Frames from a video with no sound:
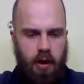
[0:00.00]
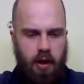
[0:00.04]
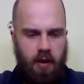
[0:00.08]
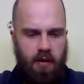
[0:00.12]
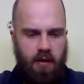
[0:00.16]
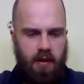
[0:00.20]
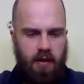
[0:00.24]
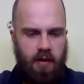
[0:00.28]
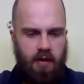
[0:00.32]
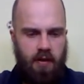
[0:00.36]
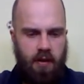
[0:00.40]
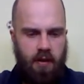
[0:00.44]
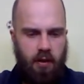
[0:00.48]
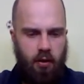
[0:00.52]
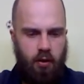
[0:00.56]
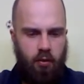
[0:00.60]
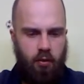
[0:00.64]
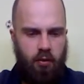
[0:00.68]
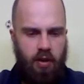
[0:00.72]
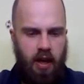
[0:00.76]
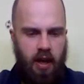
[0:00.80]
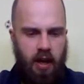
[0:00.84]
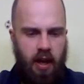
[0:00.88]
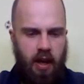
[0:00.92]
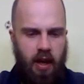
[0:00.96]
Tis a
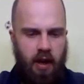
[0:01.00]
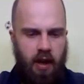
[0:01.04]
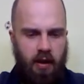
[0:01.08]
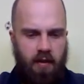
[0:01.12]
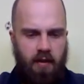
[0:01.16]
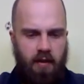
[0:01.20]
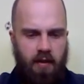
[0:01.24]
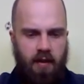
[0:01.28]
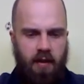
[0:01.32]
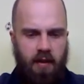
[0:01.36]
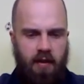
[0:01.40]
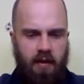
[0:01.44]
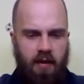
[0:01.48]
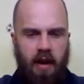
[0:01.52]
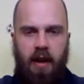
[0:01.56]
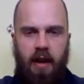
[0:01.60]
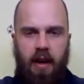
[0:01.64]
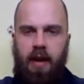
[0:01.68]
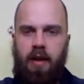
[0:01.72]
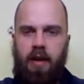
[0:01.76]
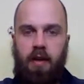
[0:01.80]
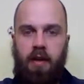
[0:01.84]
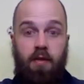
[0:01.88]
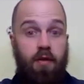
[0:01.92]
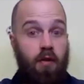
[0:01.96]
new day. It's the
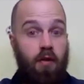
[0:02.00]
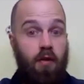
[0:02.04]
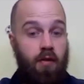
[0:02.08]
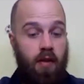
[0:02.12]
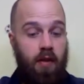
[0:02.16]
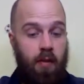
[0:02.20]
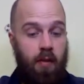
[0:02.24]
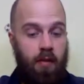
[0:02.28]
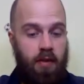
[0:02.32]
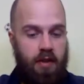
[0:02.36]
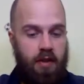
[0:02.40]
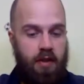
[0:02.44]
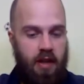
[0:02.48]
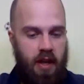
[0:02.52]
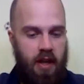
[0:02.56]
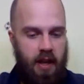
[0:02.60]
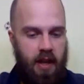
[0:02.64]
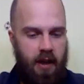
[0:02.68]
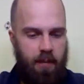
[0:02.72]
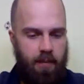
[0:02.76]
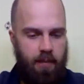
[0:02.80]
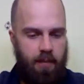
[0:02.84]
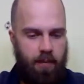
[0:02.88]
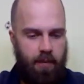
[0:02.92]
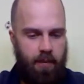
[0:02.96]
2nd of November today.